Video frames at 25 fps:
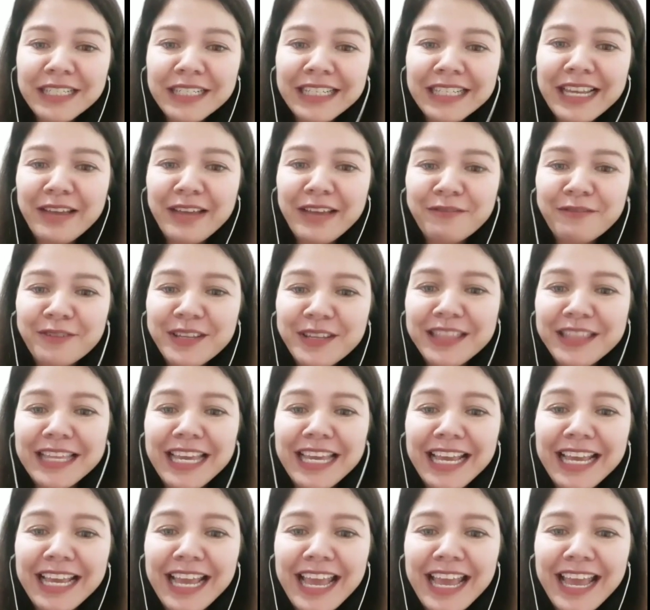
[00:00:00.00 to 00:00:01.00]

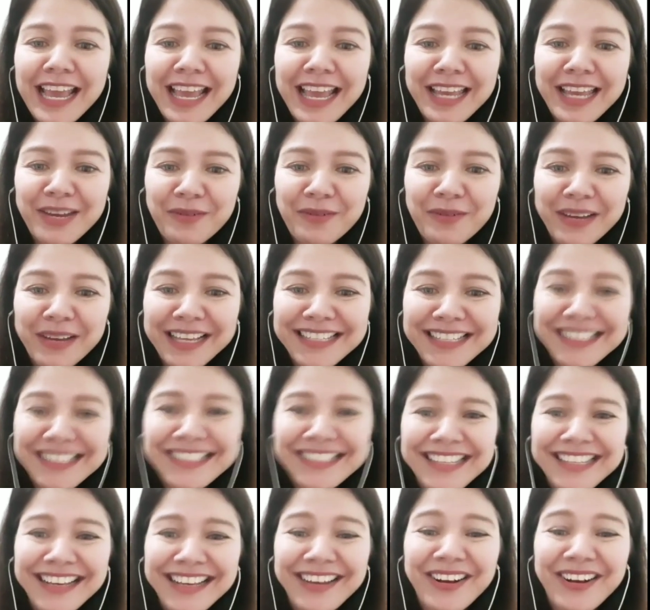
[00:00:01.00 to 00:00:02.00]
everything anyways.
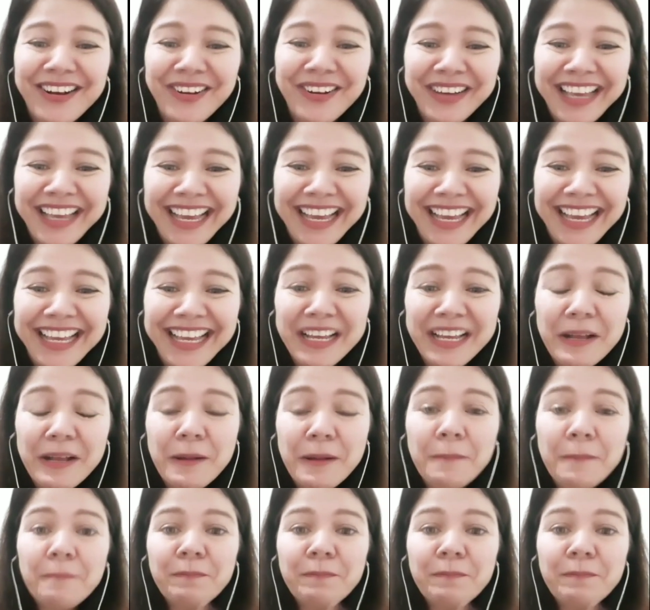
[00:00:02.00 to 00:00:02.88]
Okay?